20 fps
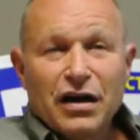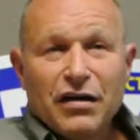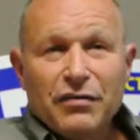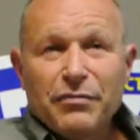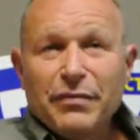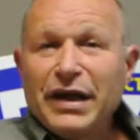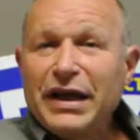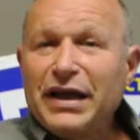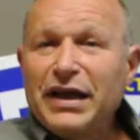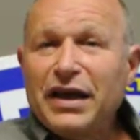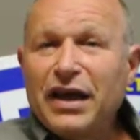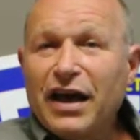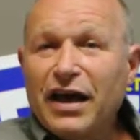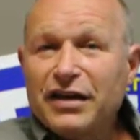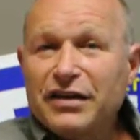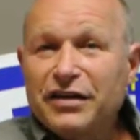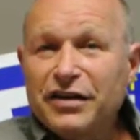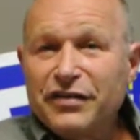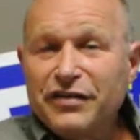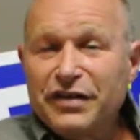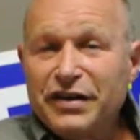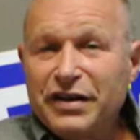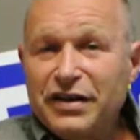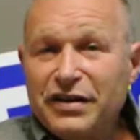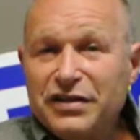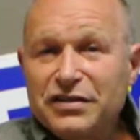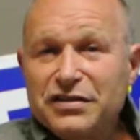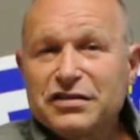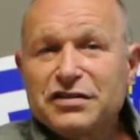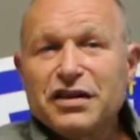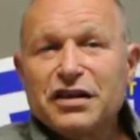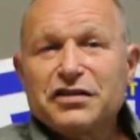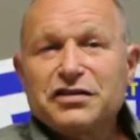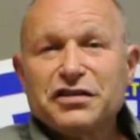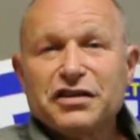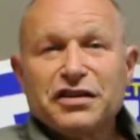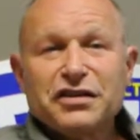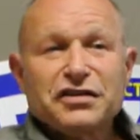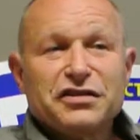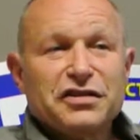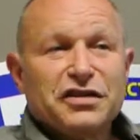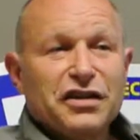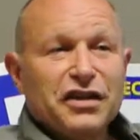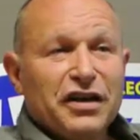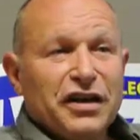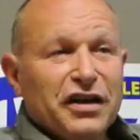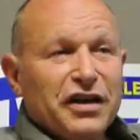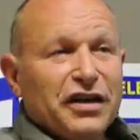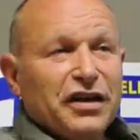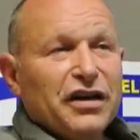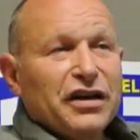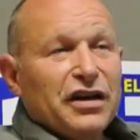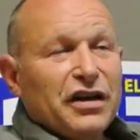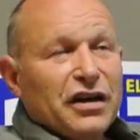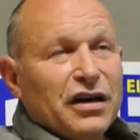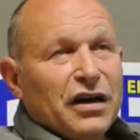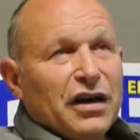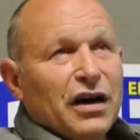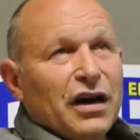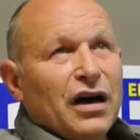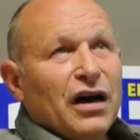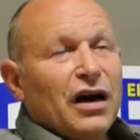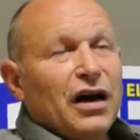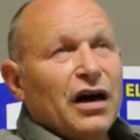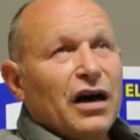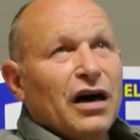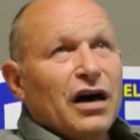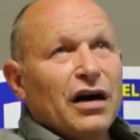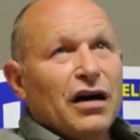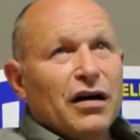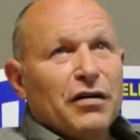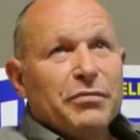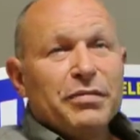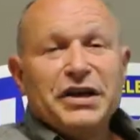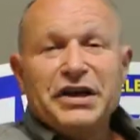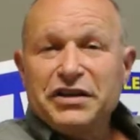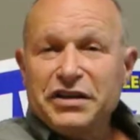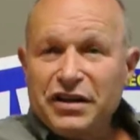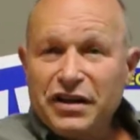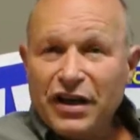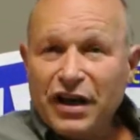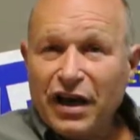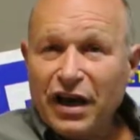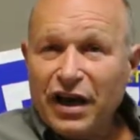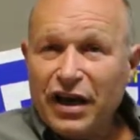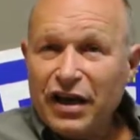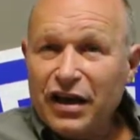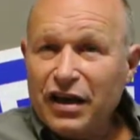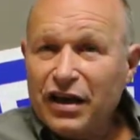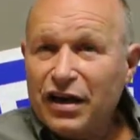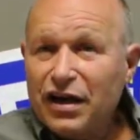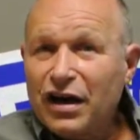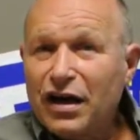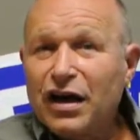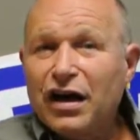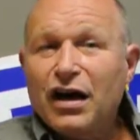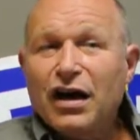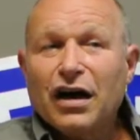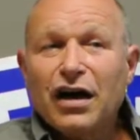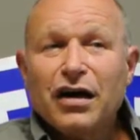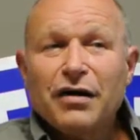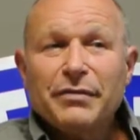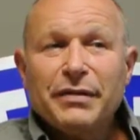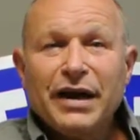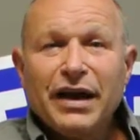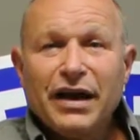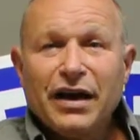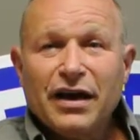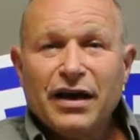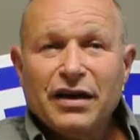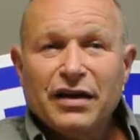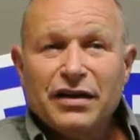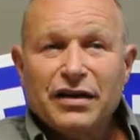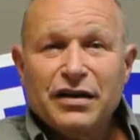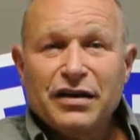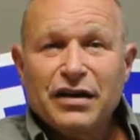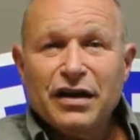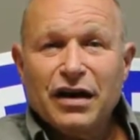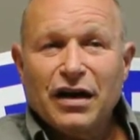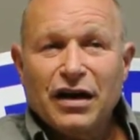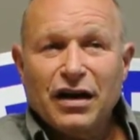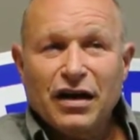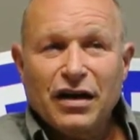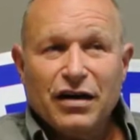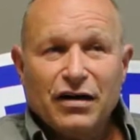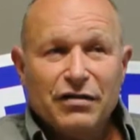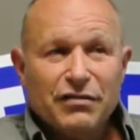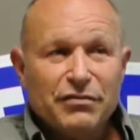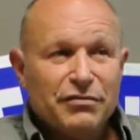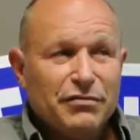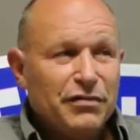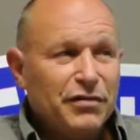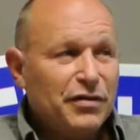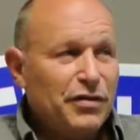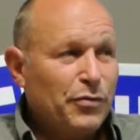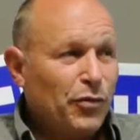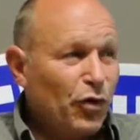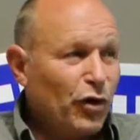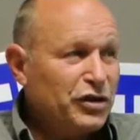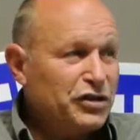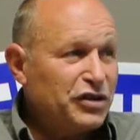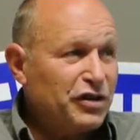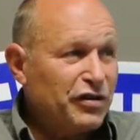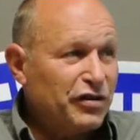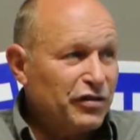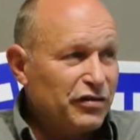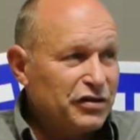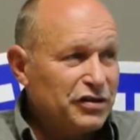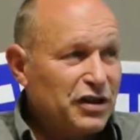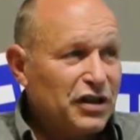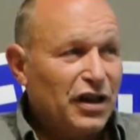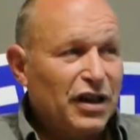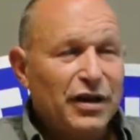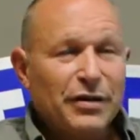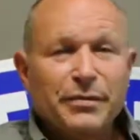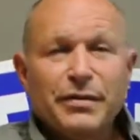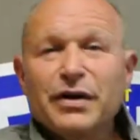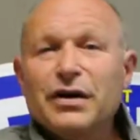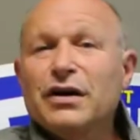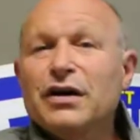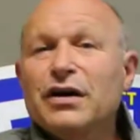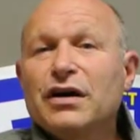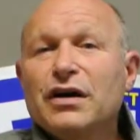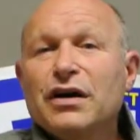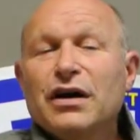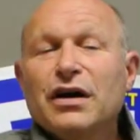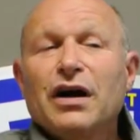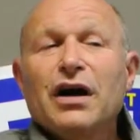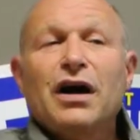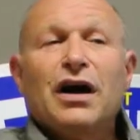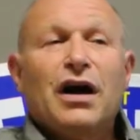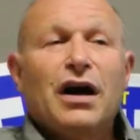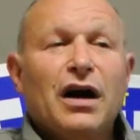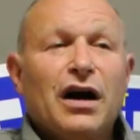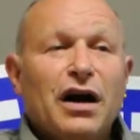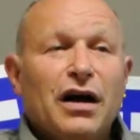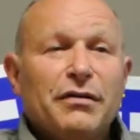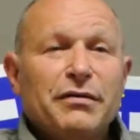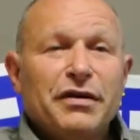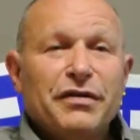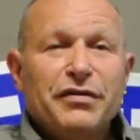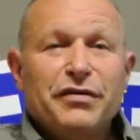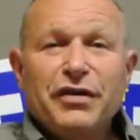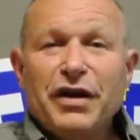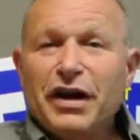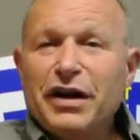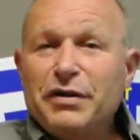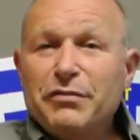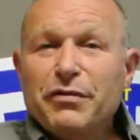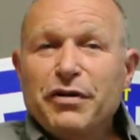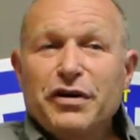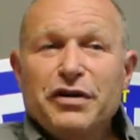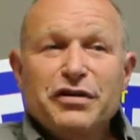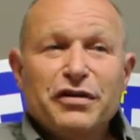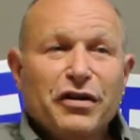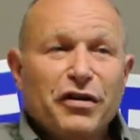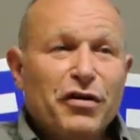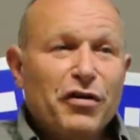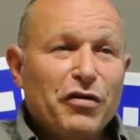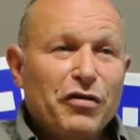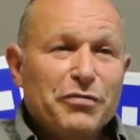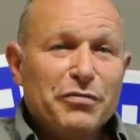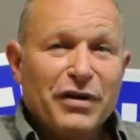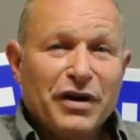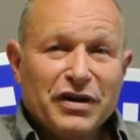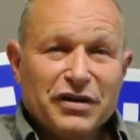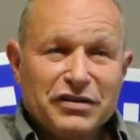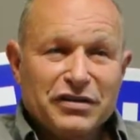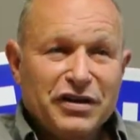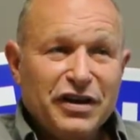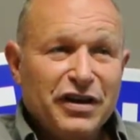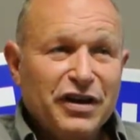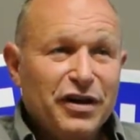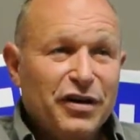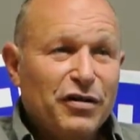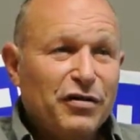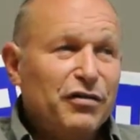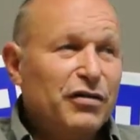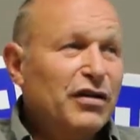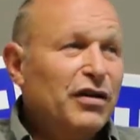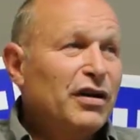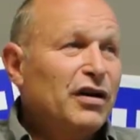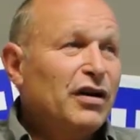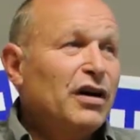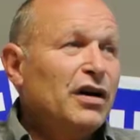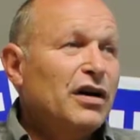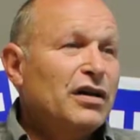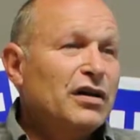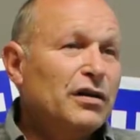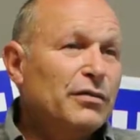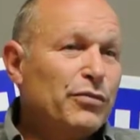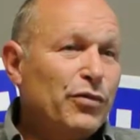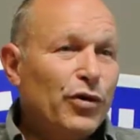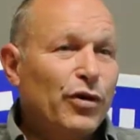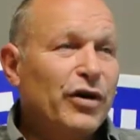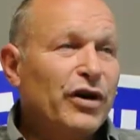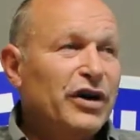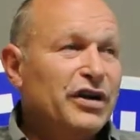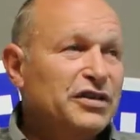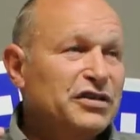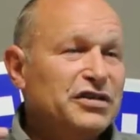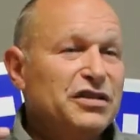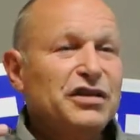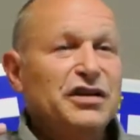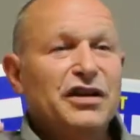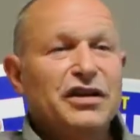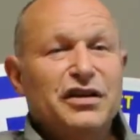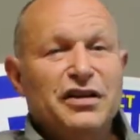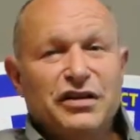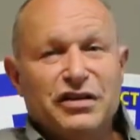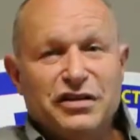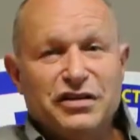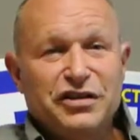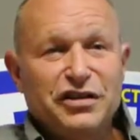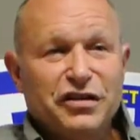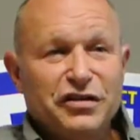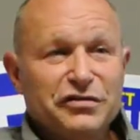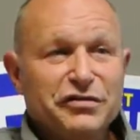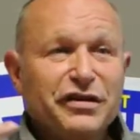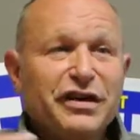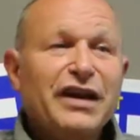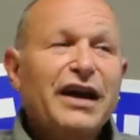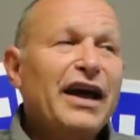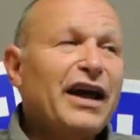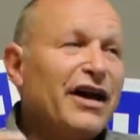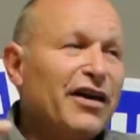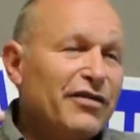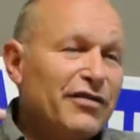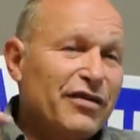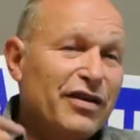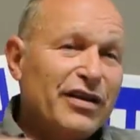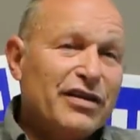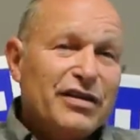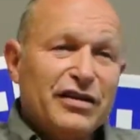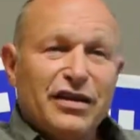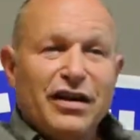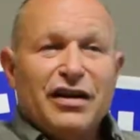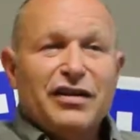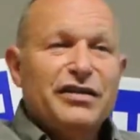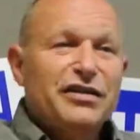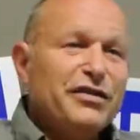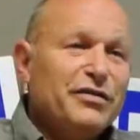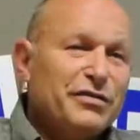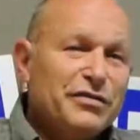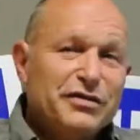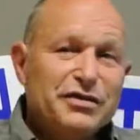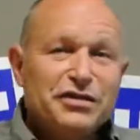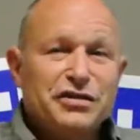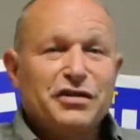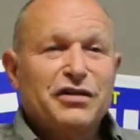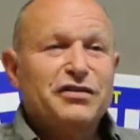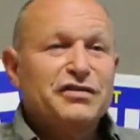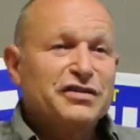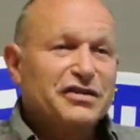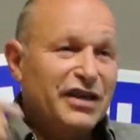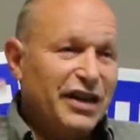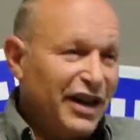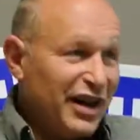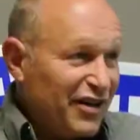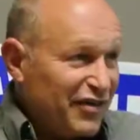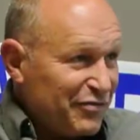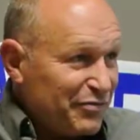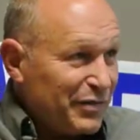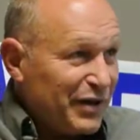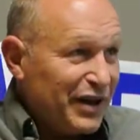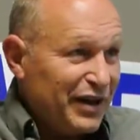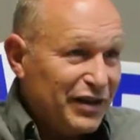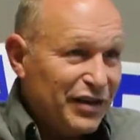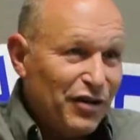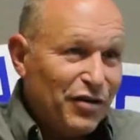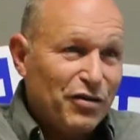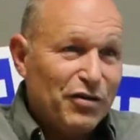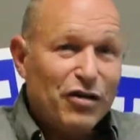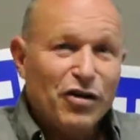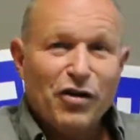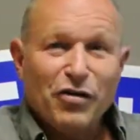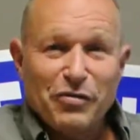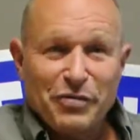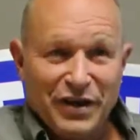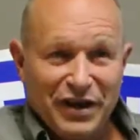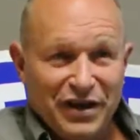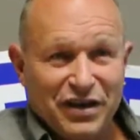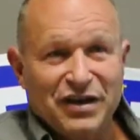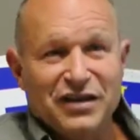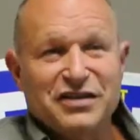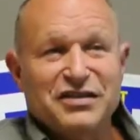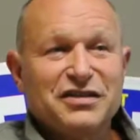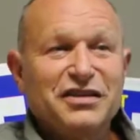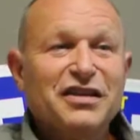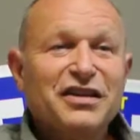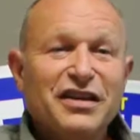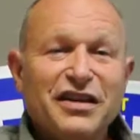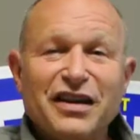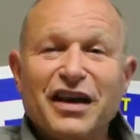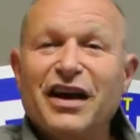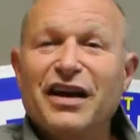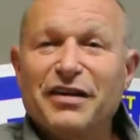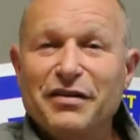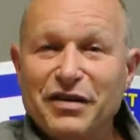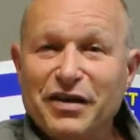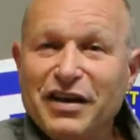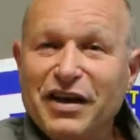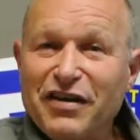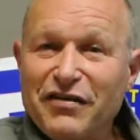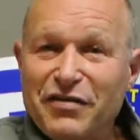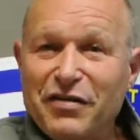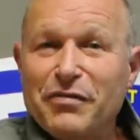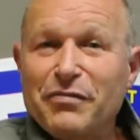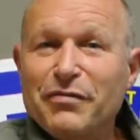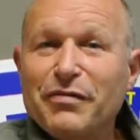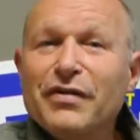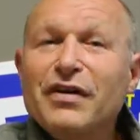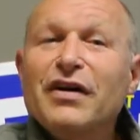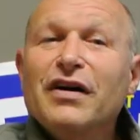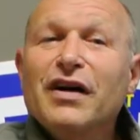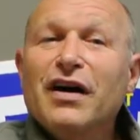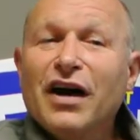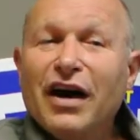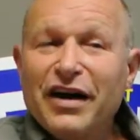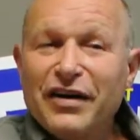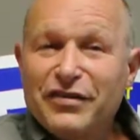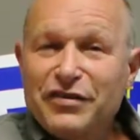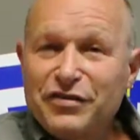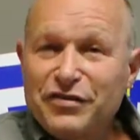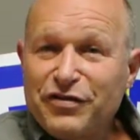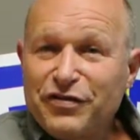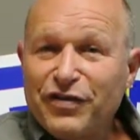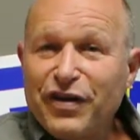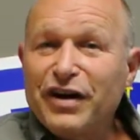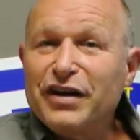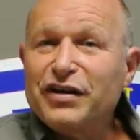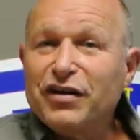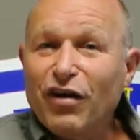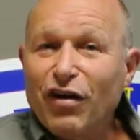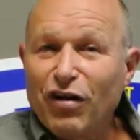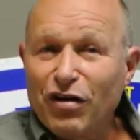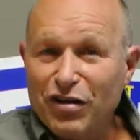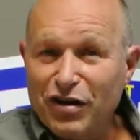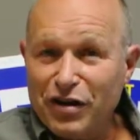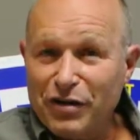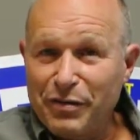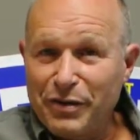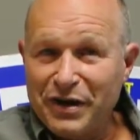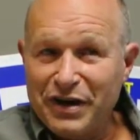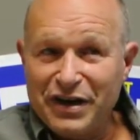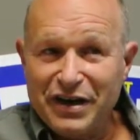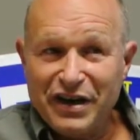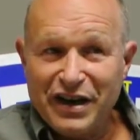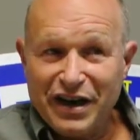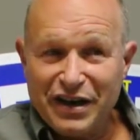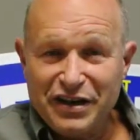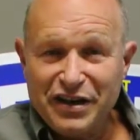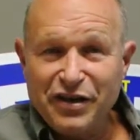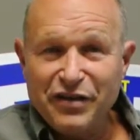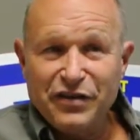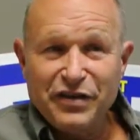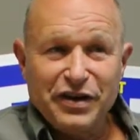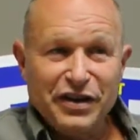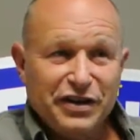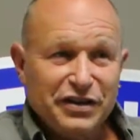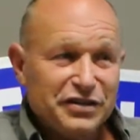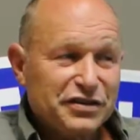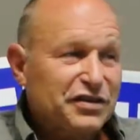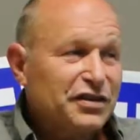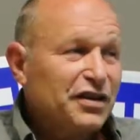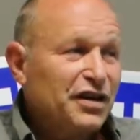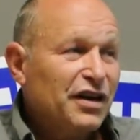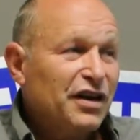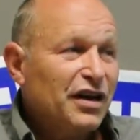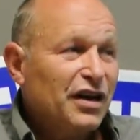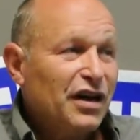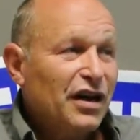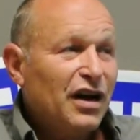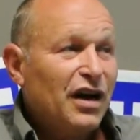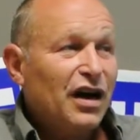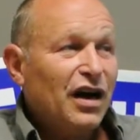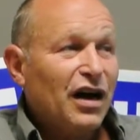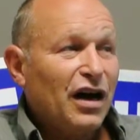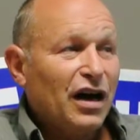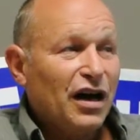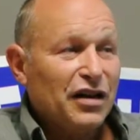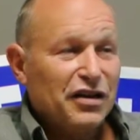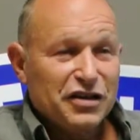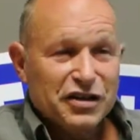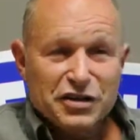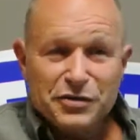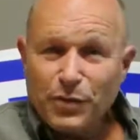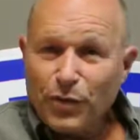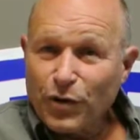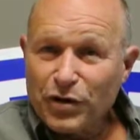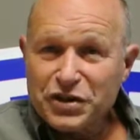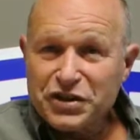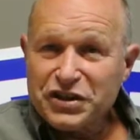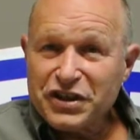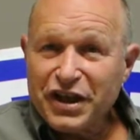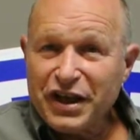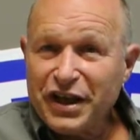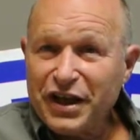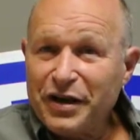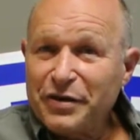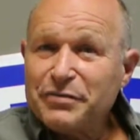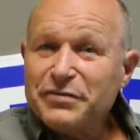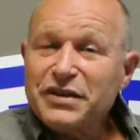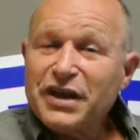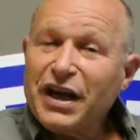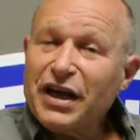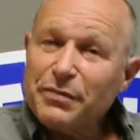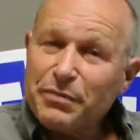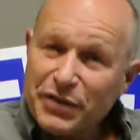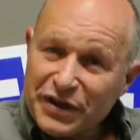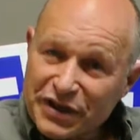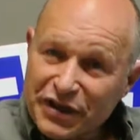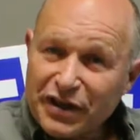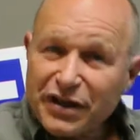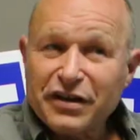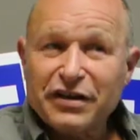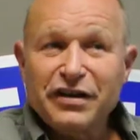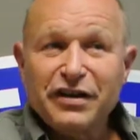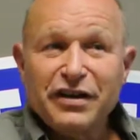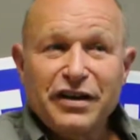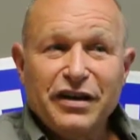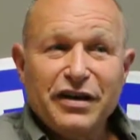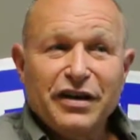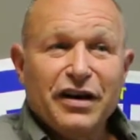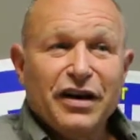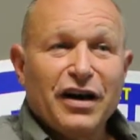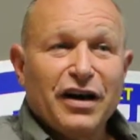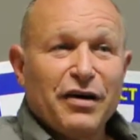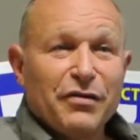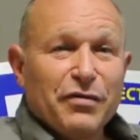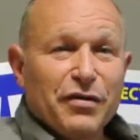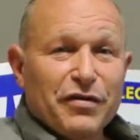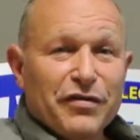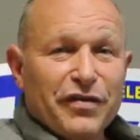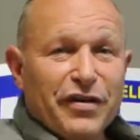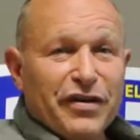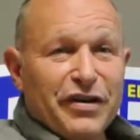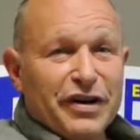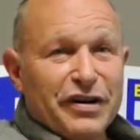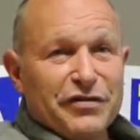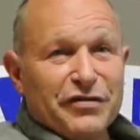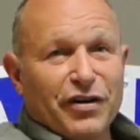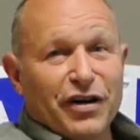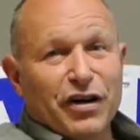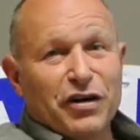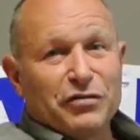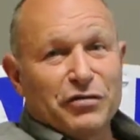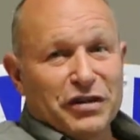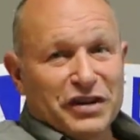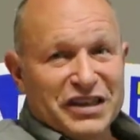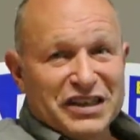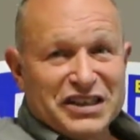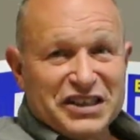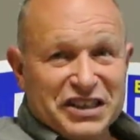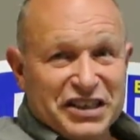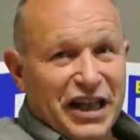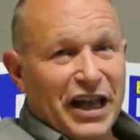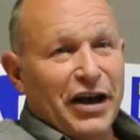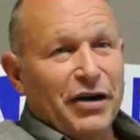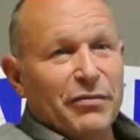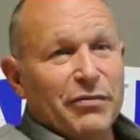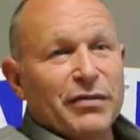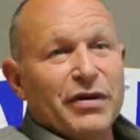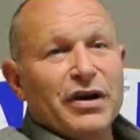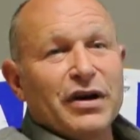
many activities such as the PTA and the Boys and Girls Club. Anywhere you go in Mukilteo, the boys, the children have on their shirts, they have my logo because I fund all the community activities, the sports teams, and particularly we're very involved with the STEM.